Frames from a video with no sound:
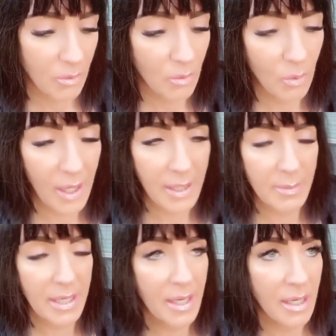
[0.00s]
why
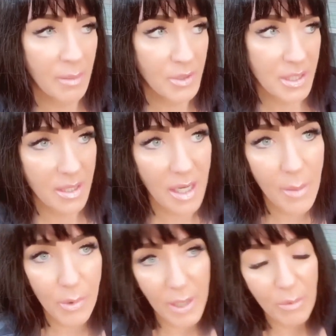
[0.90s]
am I not able to think
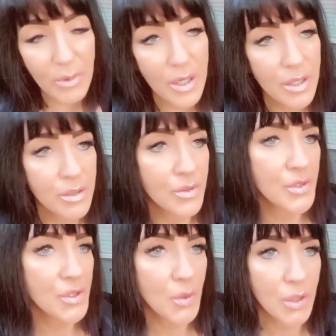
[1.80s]
upright
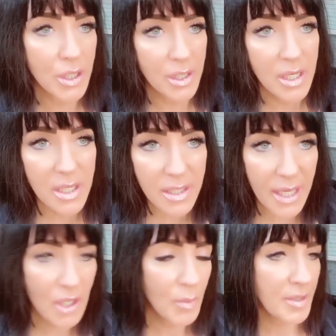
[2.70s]
rows or
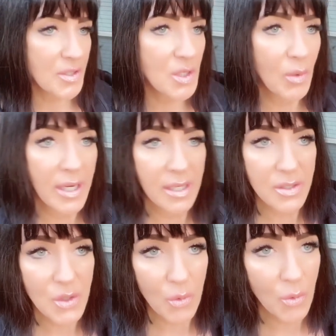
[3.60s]
kettlebell
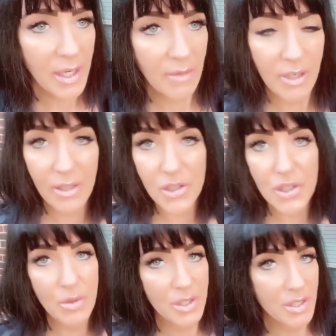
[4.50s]
swings or whatever. I'll
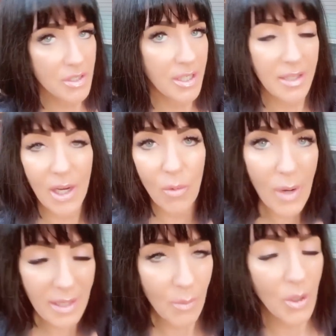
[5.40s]
just do a circuit like
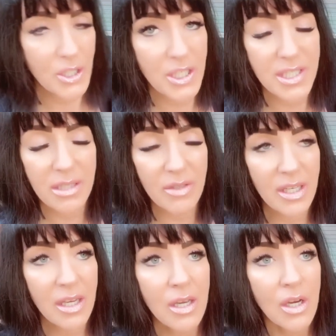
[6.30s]
while I'm watching TV.